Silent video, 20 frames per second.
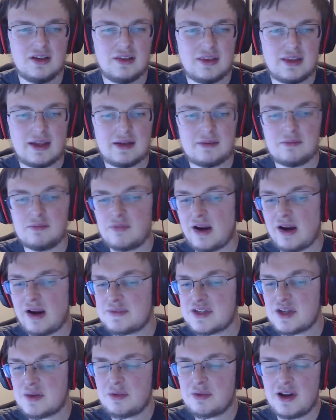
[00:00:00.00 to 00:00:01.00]
that
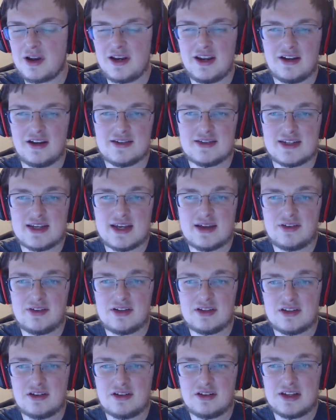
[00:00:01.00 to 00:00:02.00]
wraps up Radeon
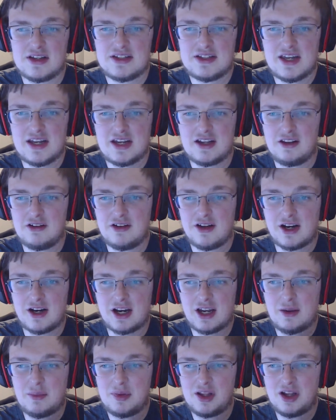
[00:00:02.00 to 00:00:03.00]
seven. So let's take a look at a
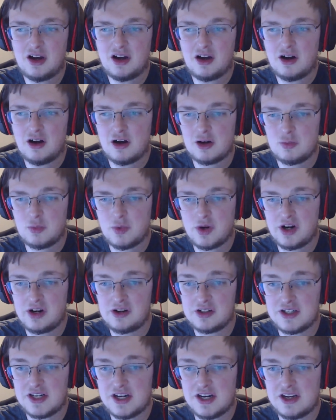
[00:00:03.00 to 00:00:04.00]
couple of
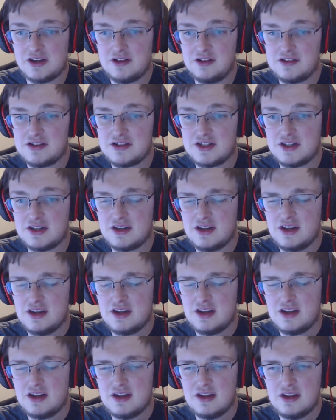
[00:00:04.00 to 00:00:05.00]
hardware deals. And
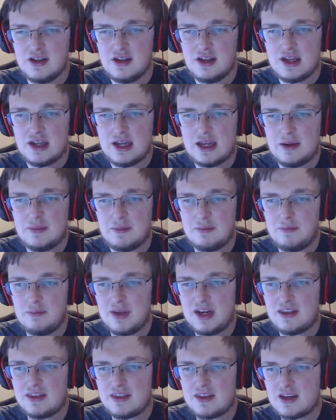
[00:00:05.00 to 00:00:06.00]
uh,
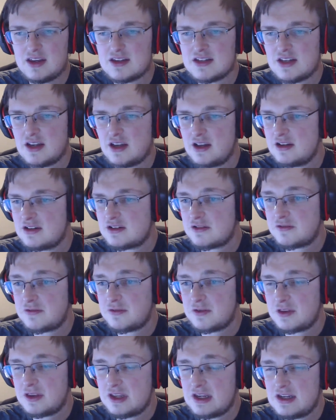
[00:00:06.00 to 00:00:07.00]
many thanks to Hunter
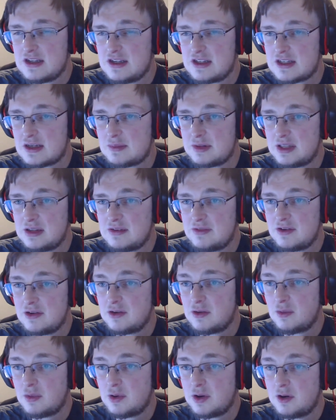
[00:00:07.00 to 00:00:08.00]
for these. I believe you're
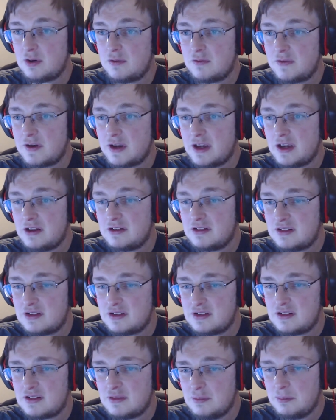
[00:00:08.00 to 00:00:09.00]
the one who found
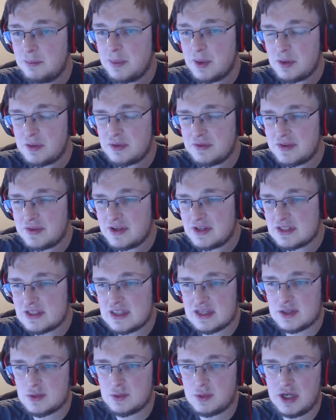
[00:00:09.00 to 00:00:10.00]
both of these
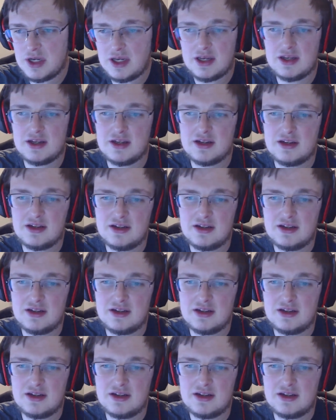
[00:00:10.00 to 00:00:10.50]
this week.